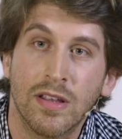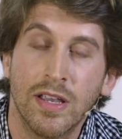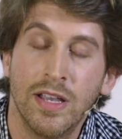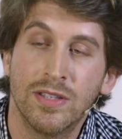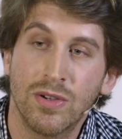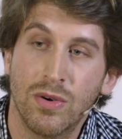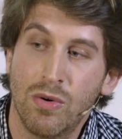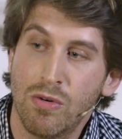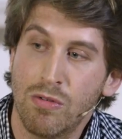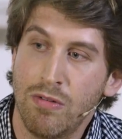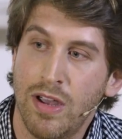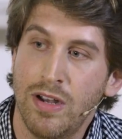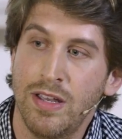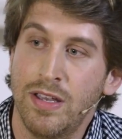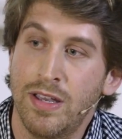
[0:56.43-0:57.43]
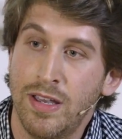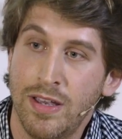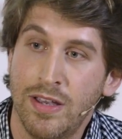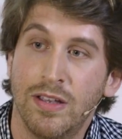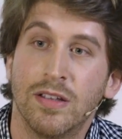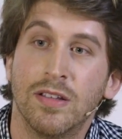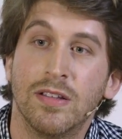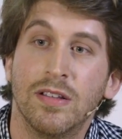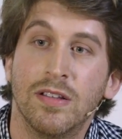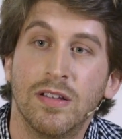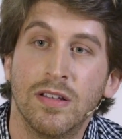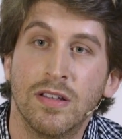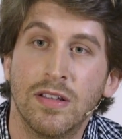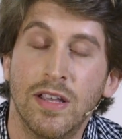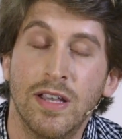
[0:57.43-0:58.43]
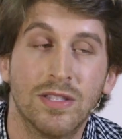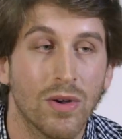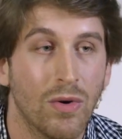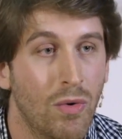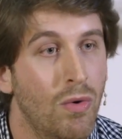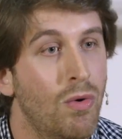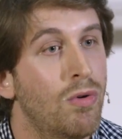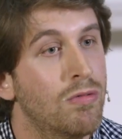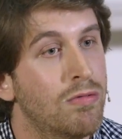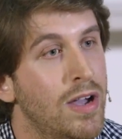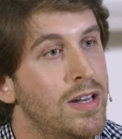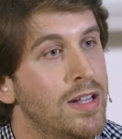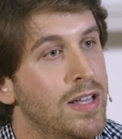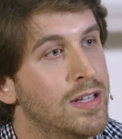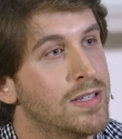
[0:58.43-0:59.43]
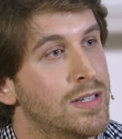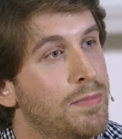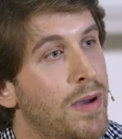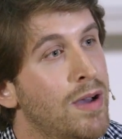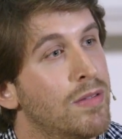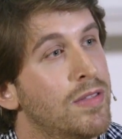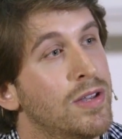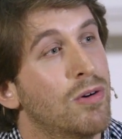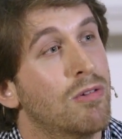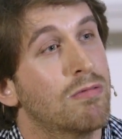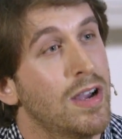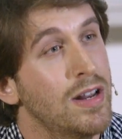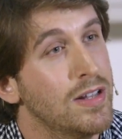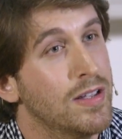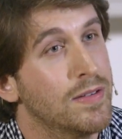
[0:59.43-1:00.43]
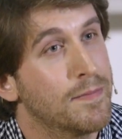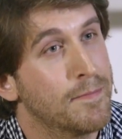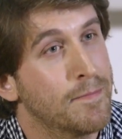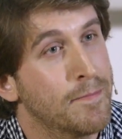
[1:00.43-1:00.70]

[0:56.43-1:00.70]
It's already here. It's already... It's about the already.